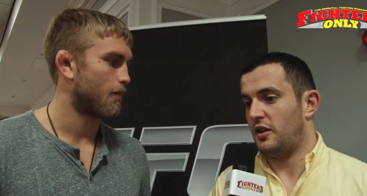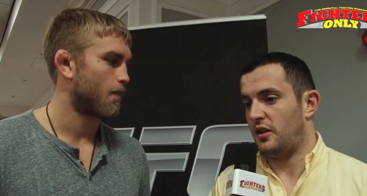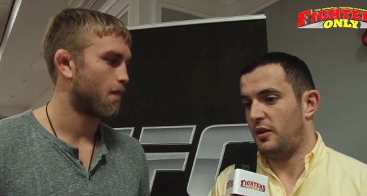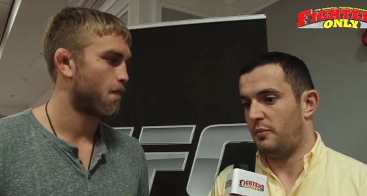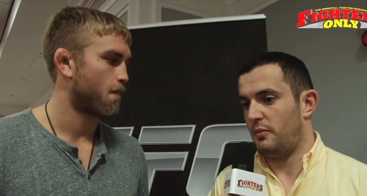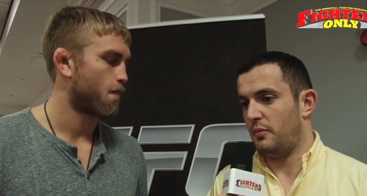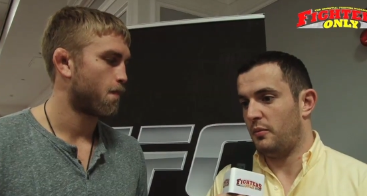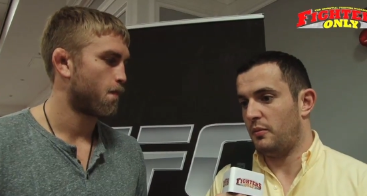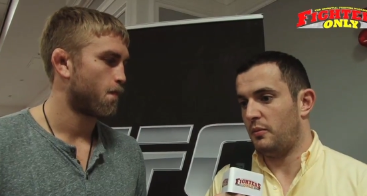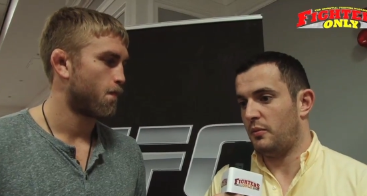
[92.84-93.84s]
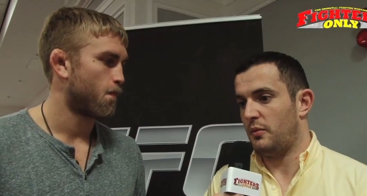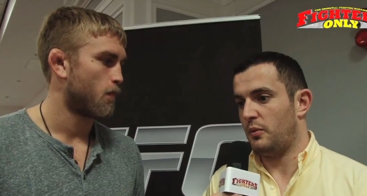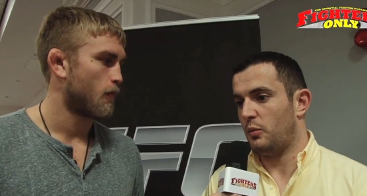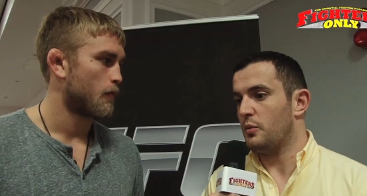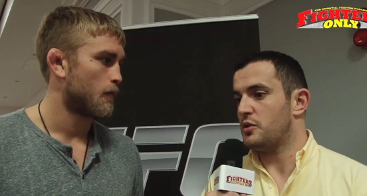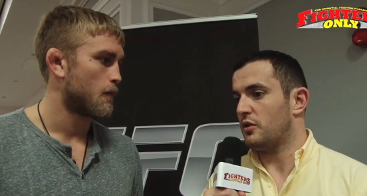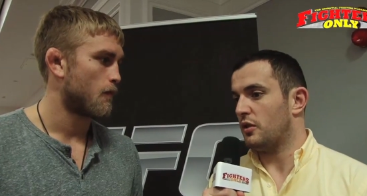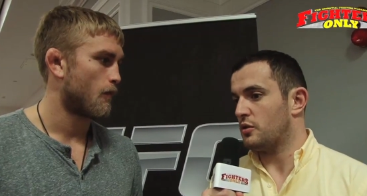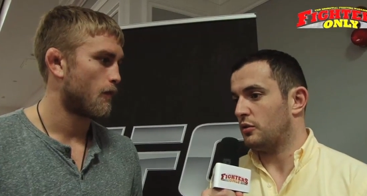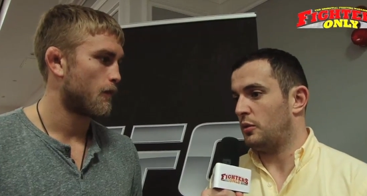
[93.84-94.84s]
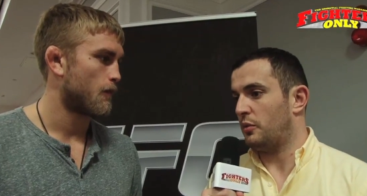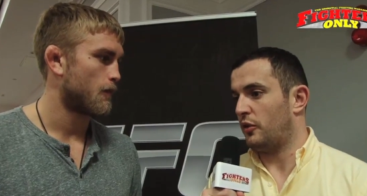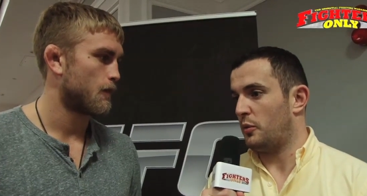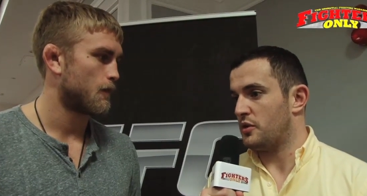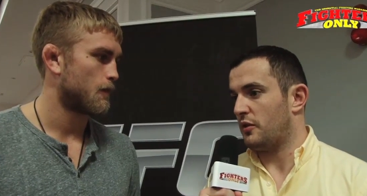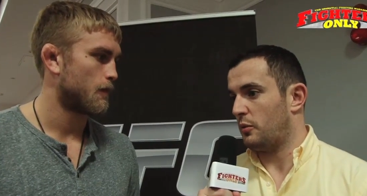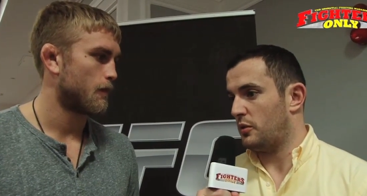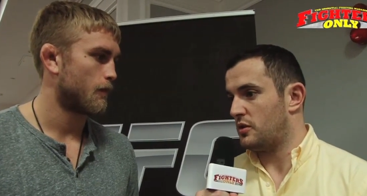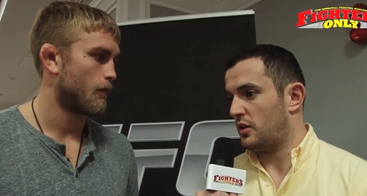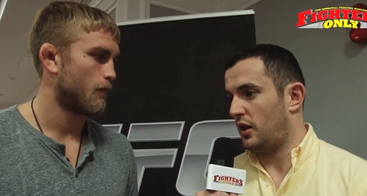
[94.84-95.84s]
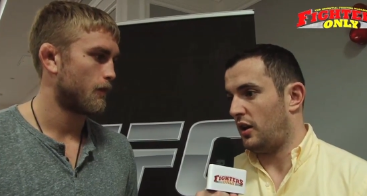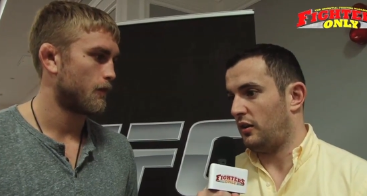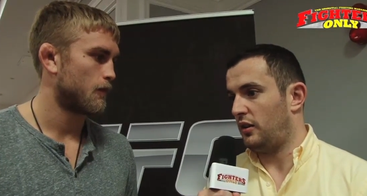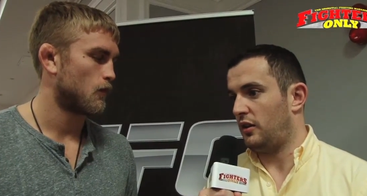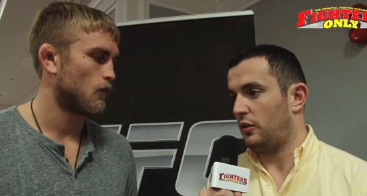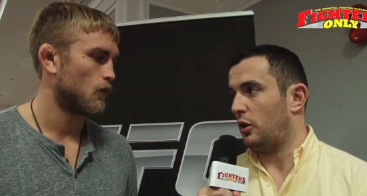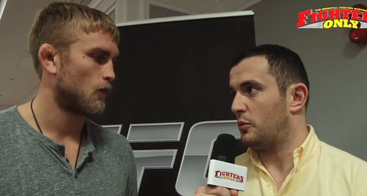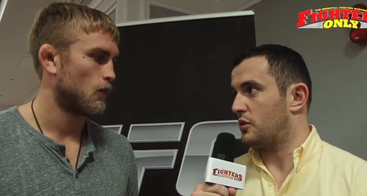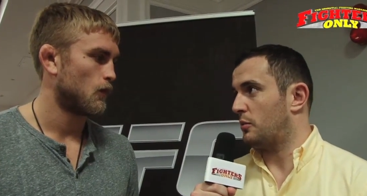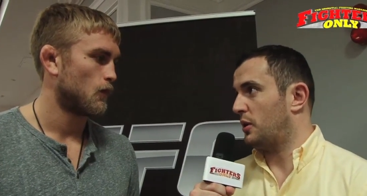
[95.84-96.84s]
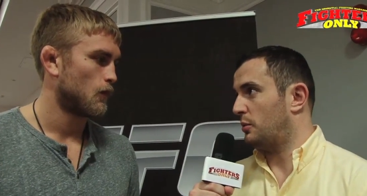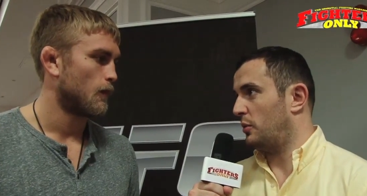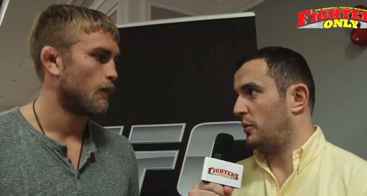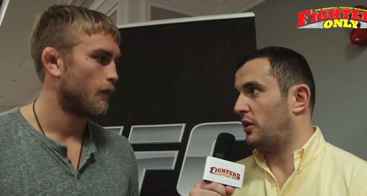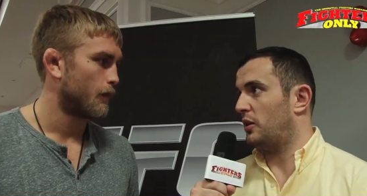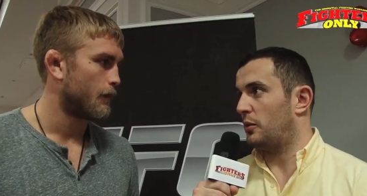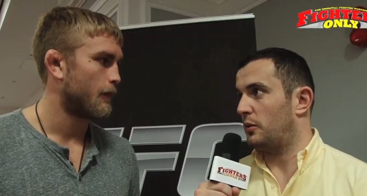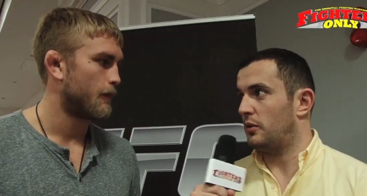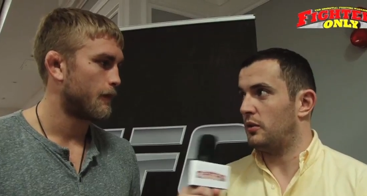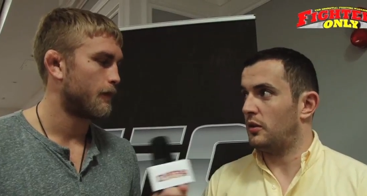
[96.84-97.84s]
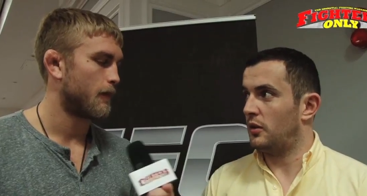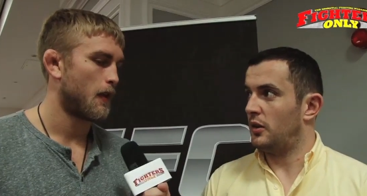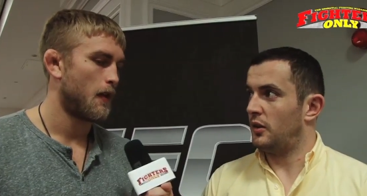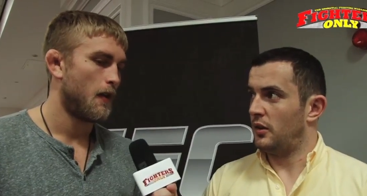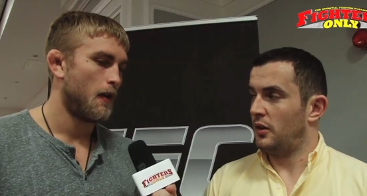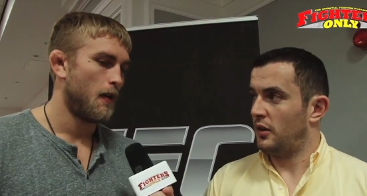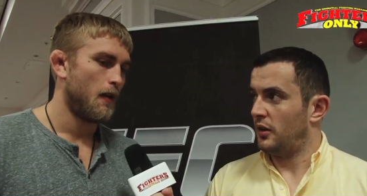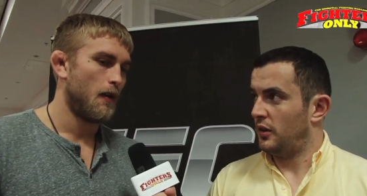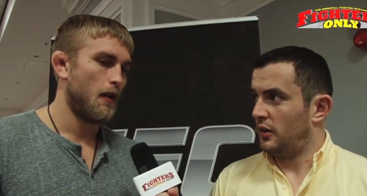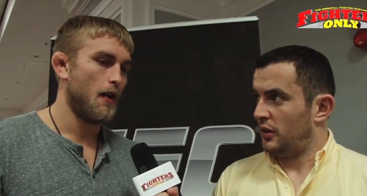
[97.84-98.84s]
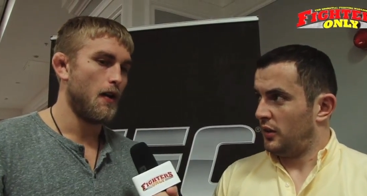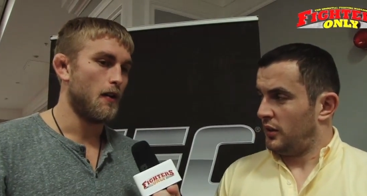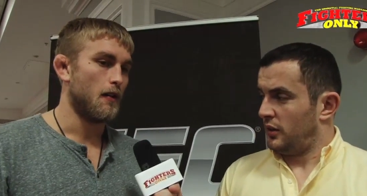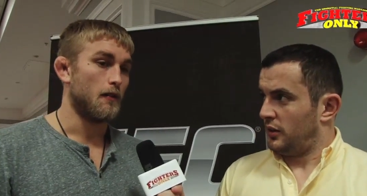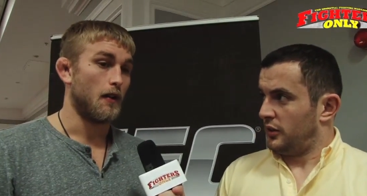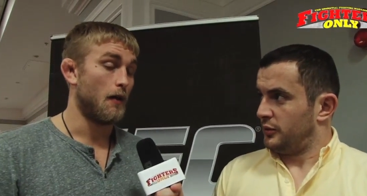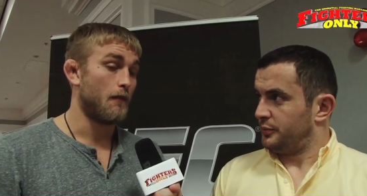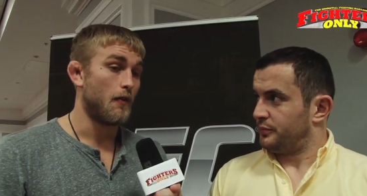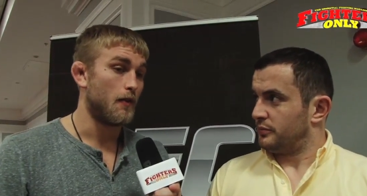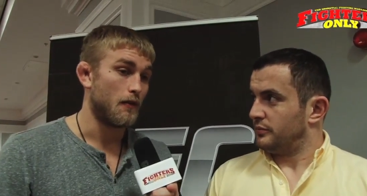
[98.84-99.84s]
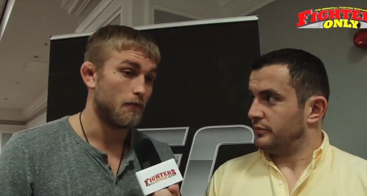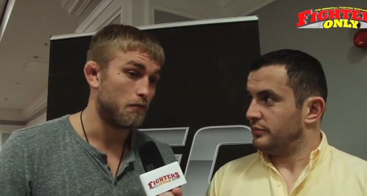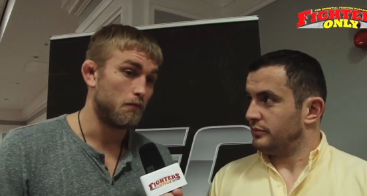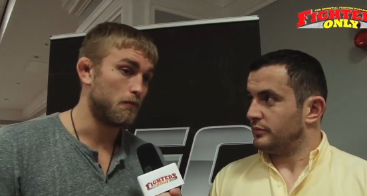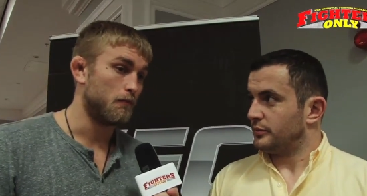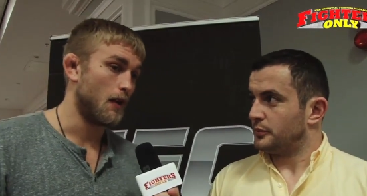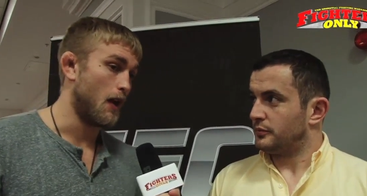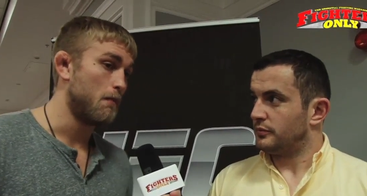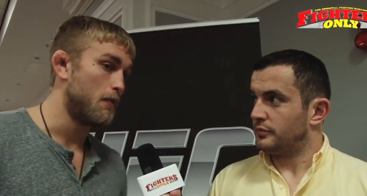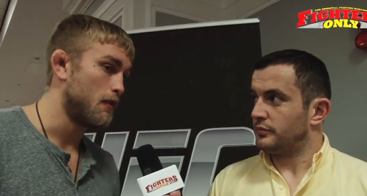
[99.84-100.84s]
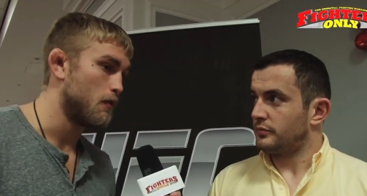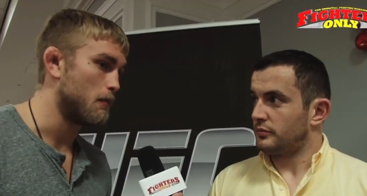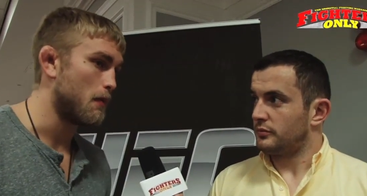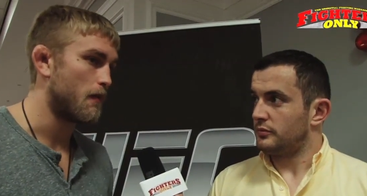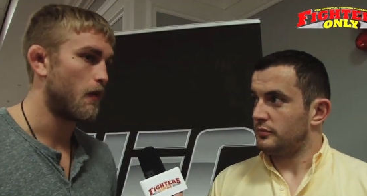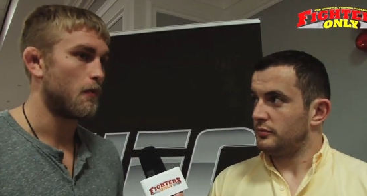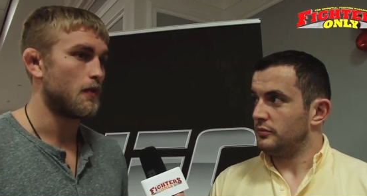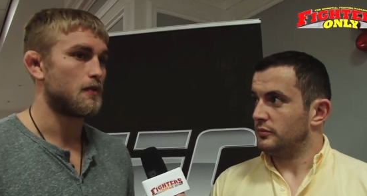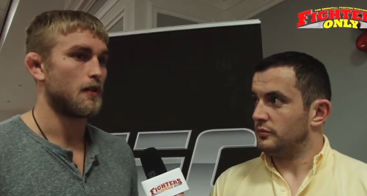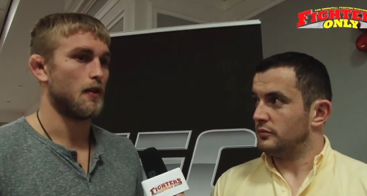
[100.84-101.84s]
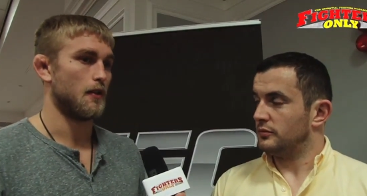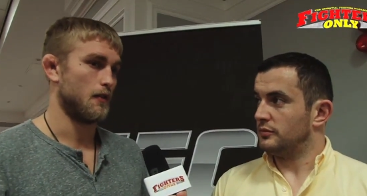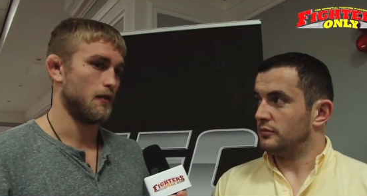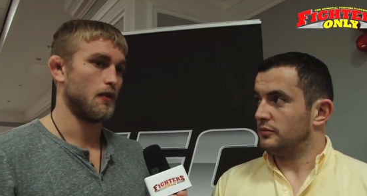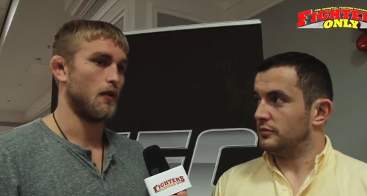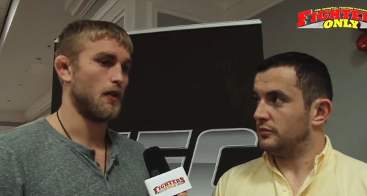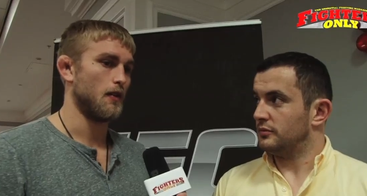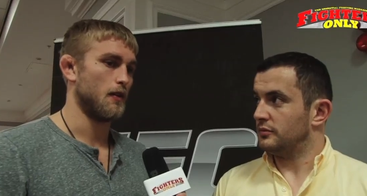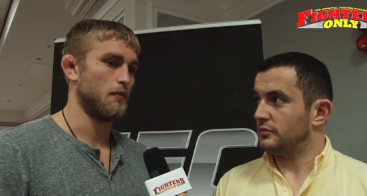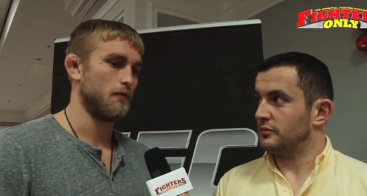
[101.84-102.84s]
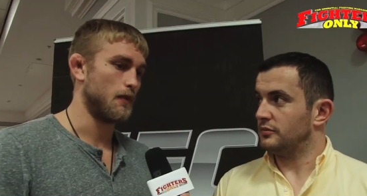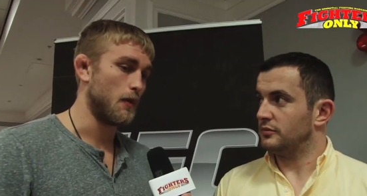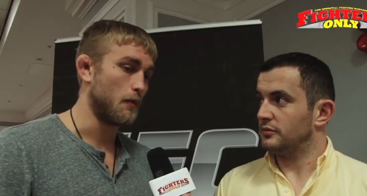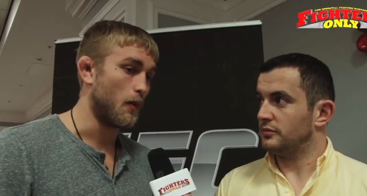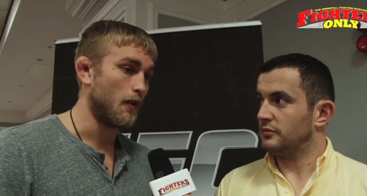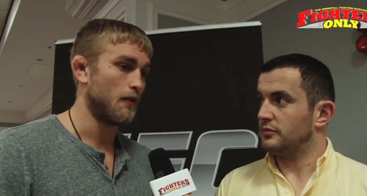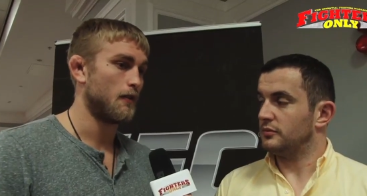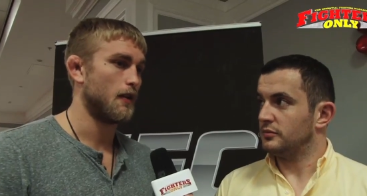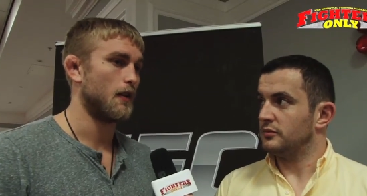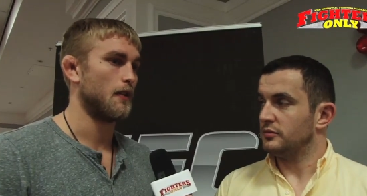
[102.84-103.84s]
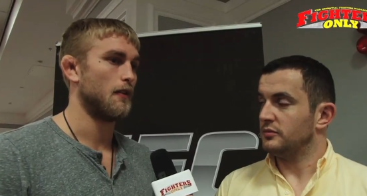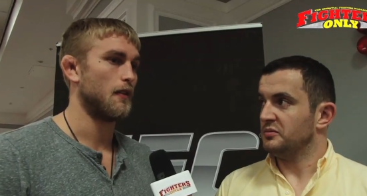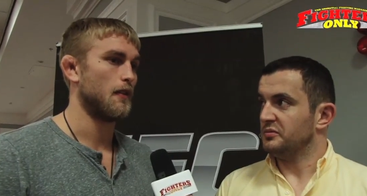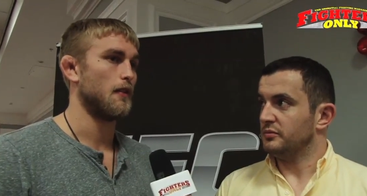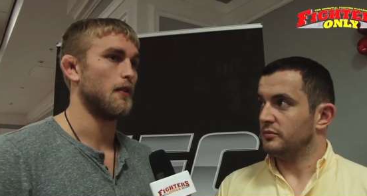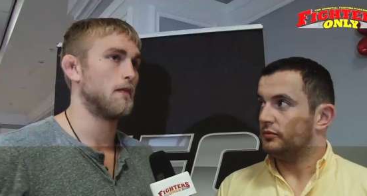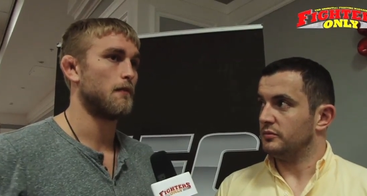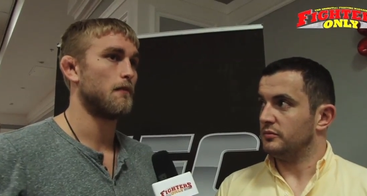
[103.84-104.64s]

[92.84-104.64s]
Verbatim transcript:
Speaker 1: Um, what was your thoughts on your performance afterwards and uh, the comments that people were making about it?
Speaker 2: Uh, I'm very happy with my performance. Uh, you know, I, um, it went well, and uh,